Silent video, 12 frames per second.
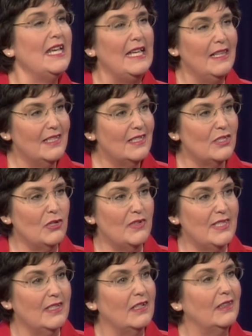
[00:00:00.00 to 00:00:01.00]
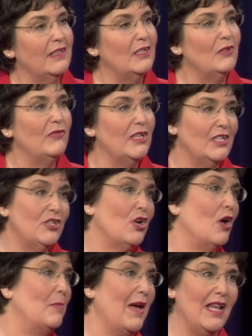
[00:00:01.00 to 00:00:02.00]
a healing service in a little village
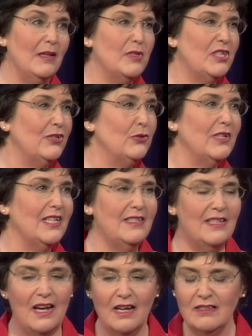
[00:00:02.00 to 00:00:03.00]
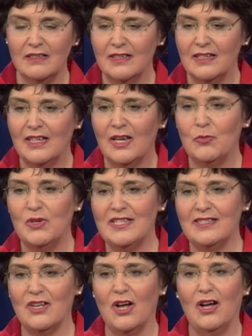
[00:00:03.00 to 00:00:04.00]
called Palamadu, India. We
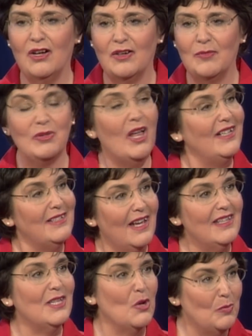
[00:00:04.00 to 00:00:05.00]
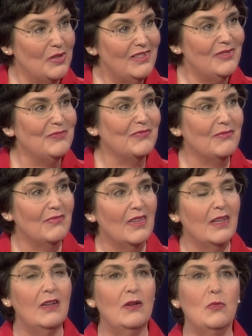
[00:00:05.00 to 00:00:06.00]
saw blind eyes opened.
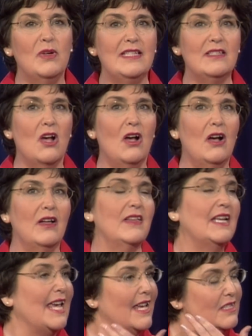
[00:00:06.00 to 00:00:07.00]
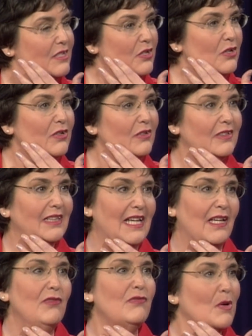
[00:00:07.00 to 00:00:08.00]
We saw the cancer
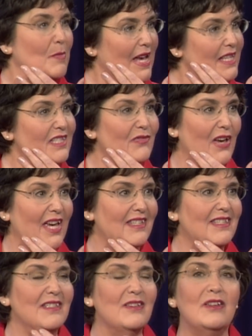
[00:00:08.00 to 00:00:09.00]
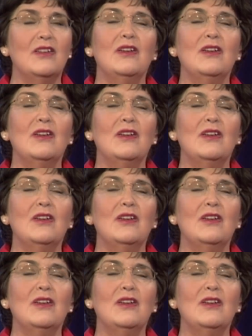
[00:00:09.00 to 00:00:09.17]
leave a man's face.